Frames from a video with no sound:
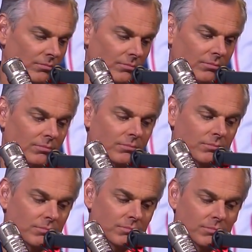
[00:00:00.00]

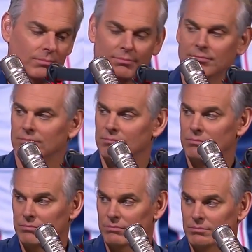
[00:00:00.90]

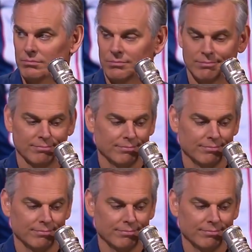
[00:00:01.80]
The person shown says nothing.